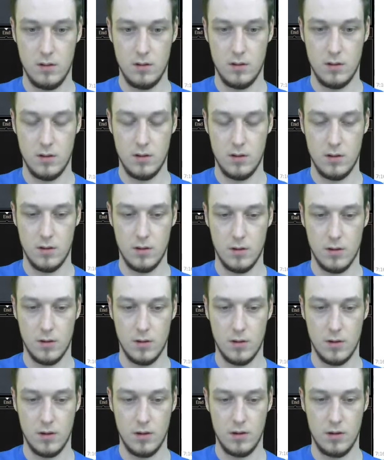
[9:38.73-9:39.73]
Or
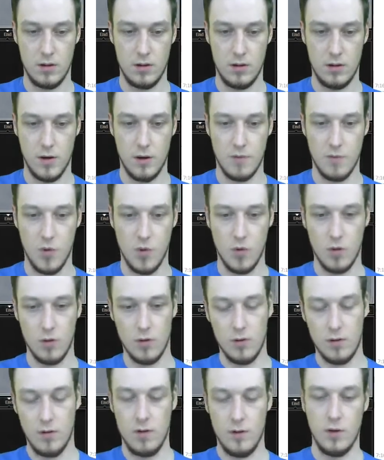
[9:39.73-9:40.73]
a more
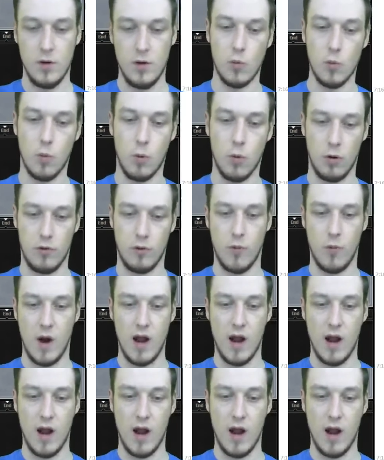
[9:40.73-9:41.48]
worthwhile